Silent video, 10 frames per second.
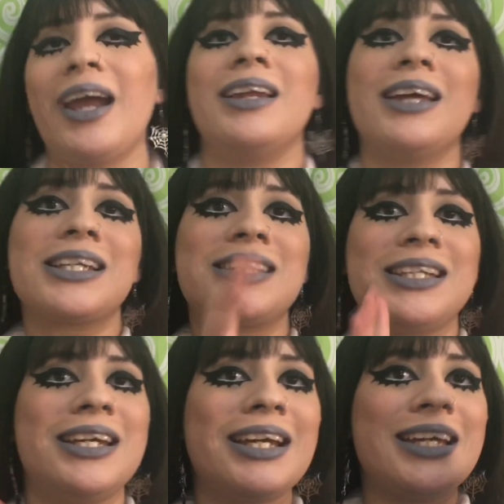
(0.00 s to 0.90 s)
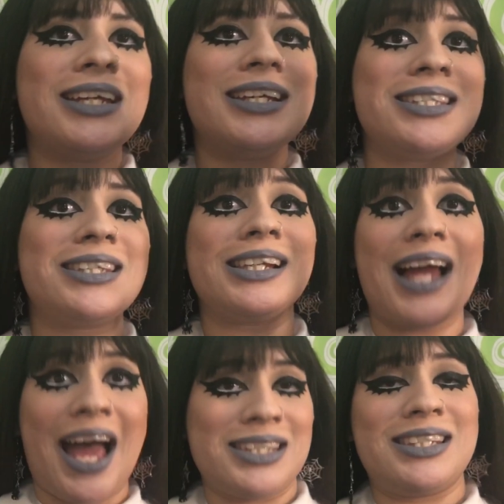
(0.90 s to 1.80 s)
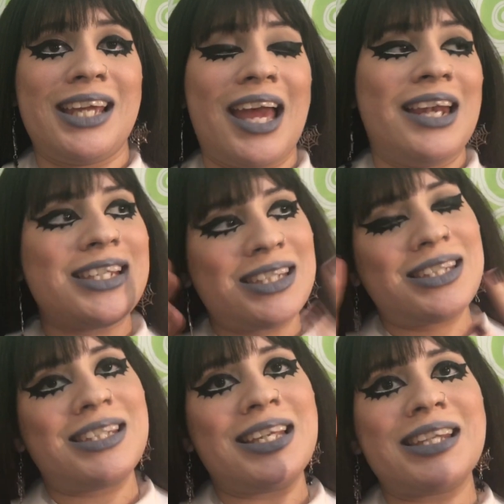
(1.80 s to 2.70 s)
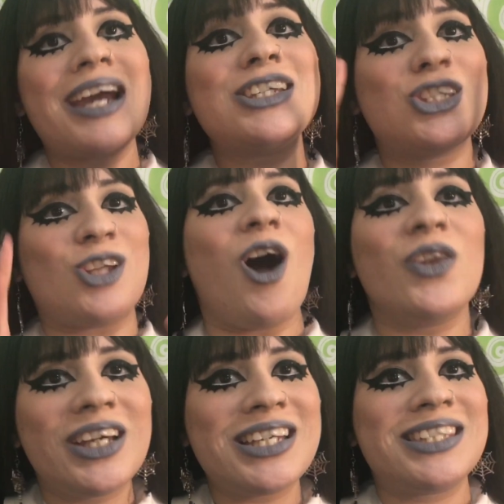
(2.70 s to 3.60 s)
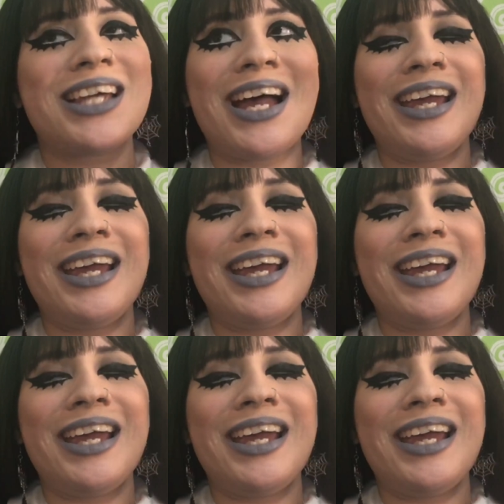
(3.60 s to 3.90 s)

next thing is the last thing, and this, since I saw this,